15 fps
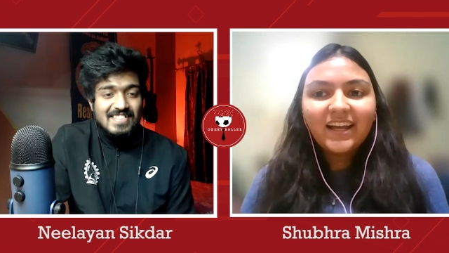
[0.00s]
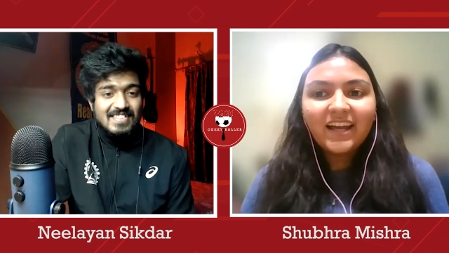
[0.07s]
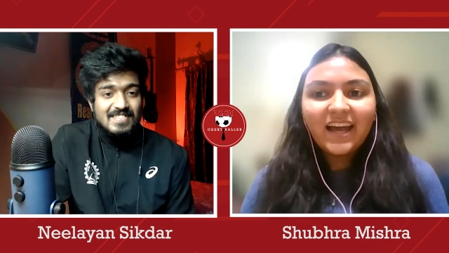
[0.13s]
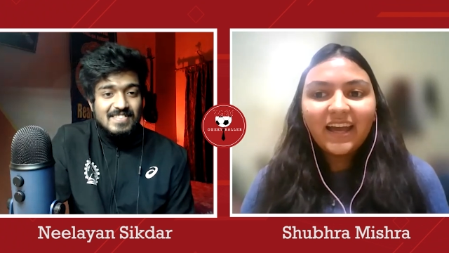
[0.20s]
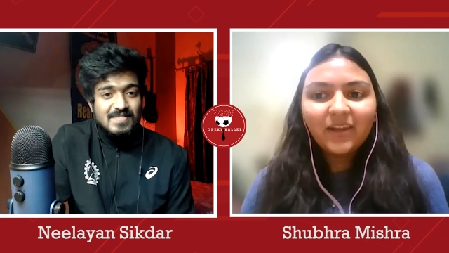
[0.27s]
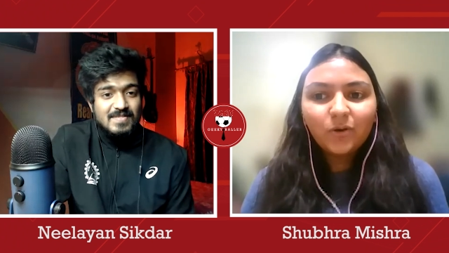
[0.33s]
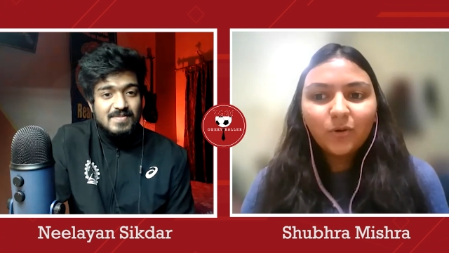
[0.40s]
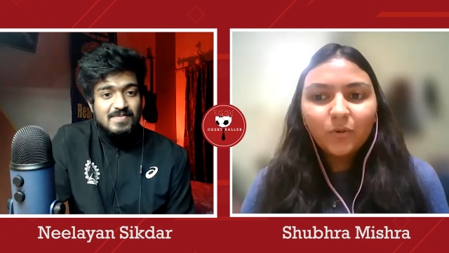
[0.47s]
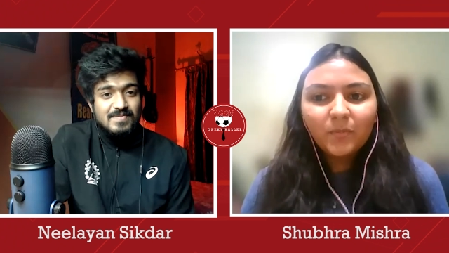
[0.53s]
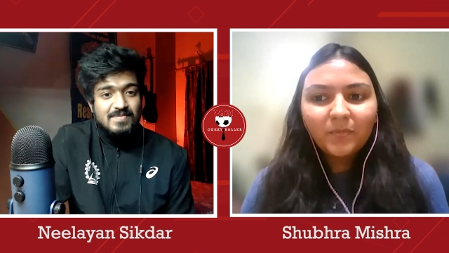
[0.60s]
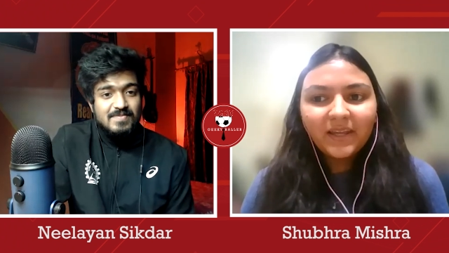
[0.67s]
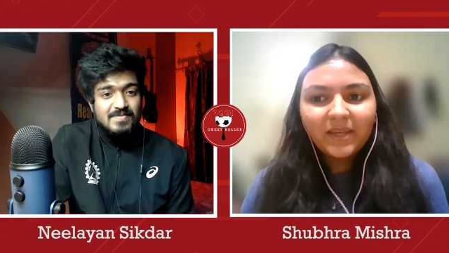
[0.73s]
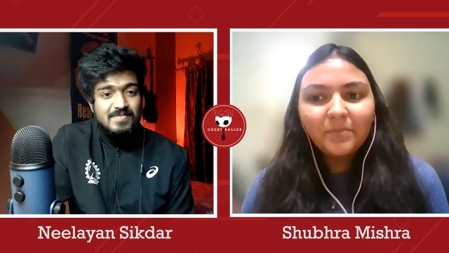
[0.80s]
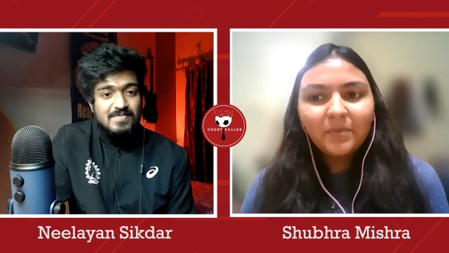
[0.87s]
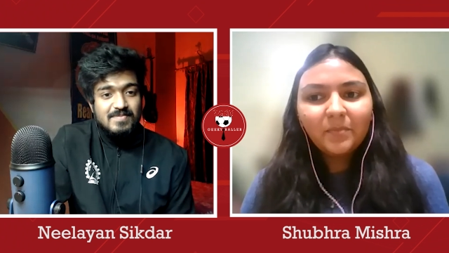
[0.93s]
Speaker 1: I hope
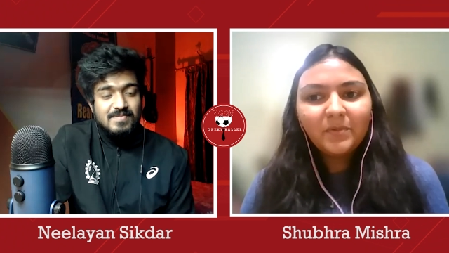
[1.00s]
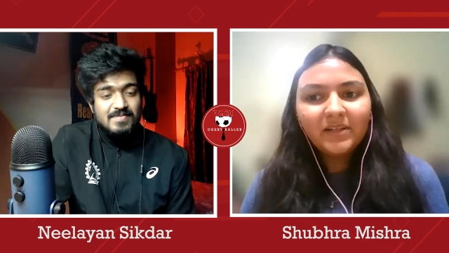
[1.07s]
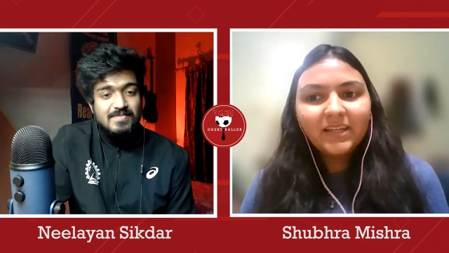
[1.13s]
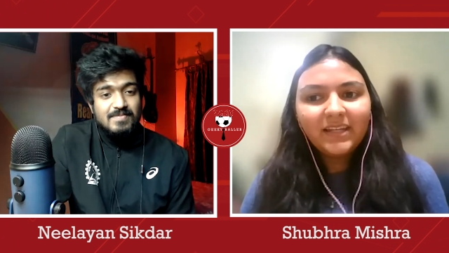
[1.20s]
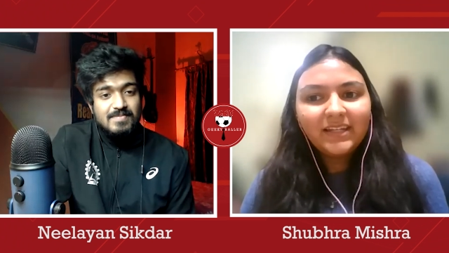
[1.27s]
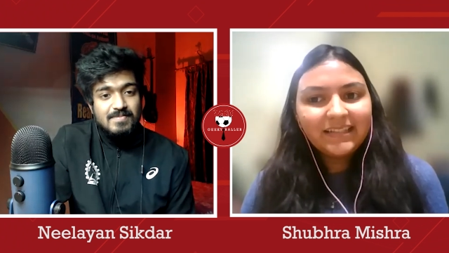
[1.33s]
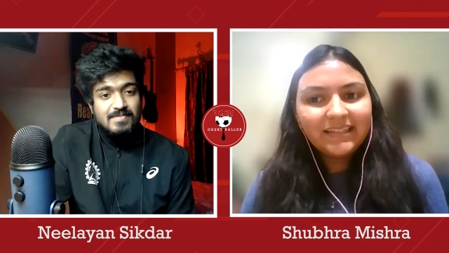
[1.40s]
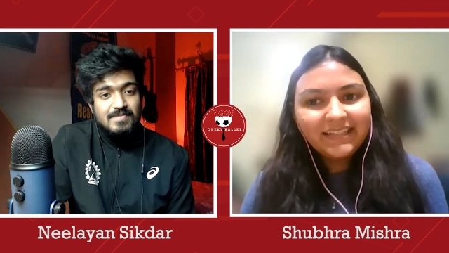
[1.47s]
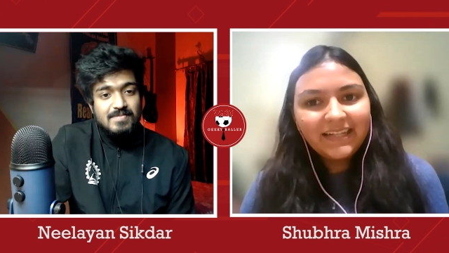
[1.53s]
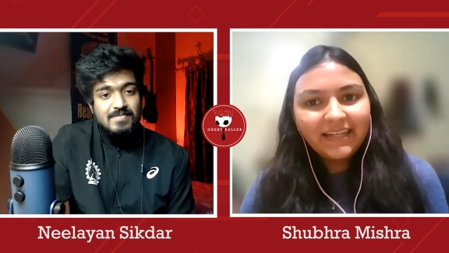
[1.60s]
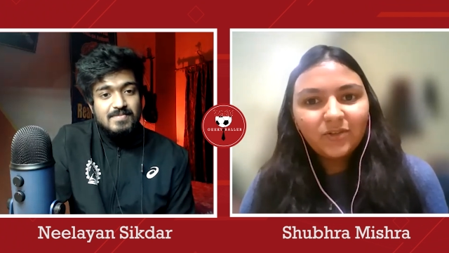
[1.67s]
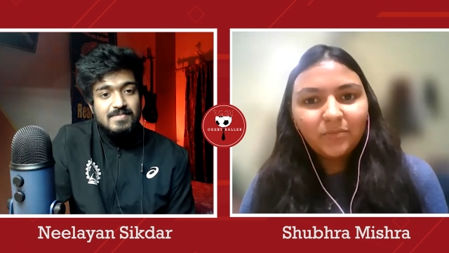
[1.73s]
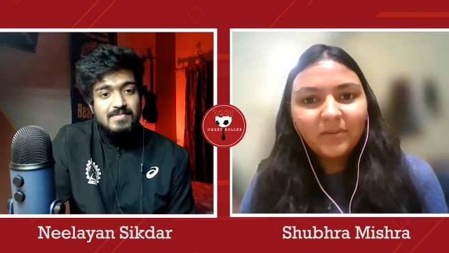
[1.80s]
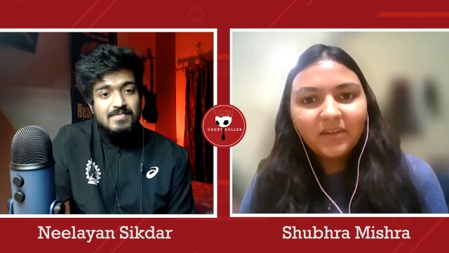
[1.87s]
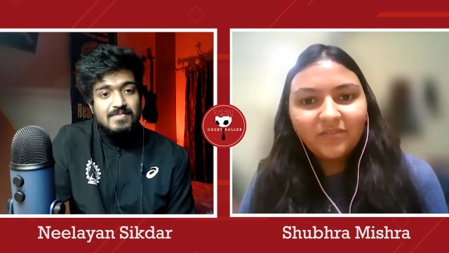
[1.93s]
like people can connect
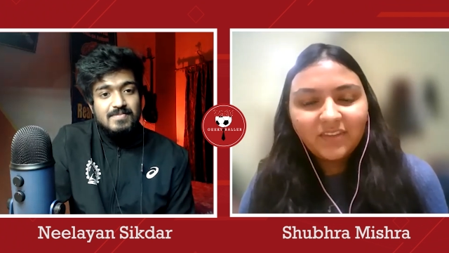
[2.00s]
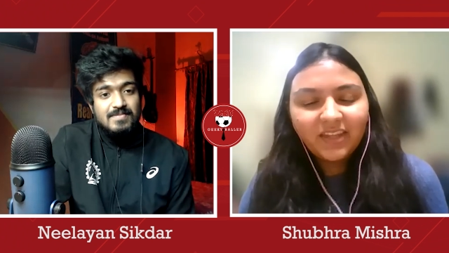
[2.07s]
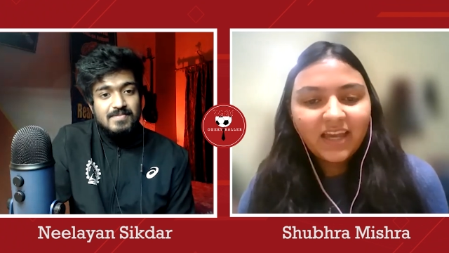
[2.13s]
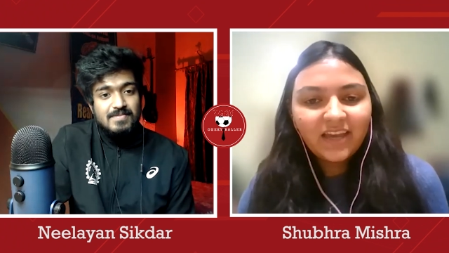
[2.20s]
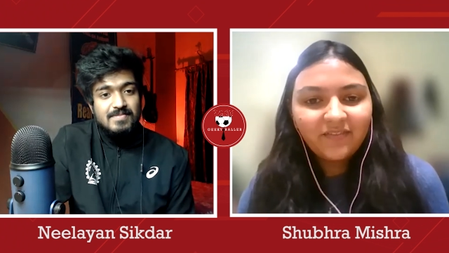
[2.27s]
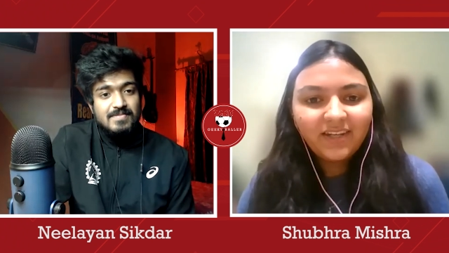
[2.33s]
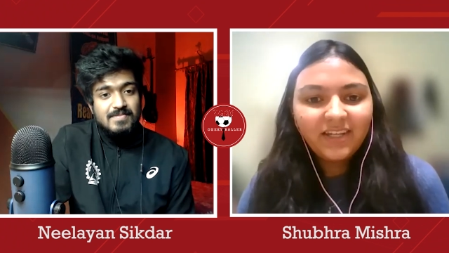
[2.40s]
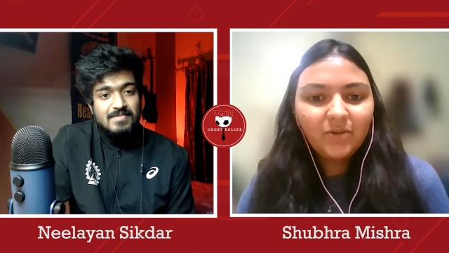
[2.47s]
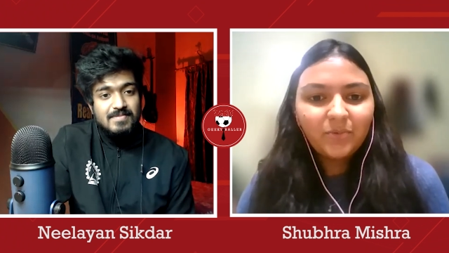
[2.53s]
to me if they have any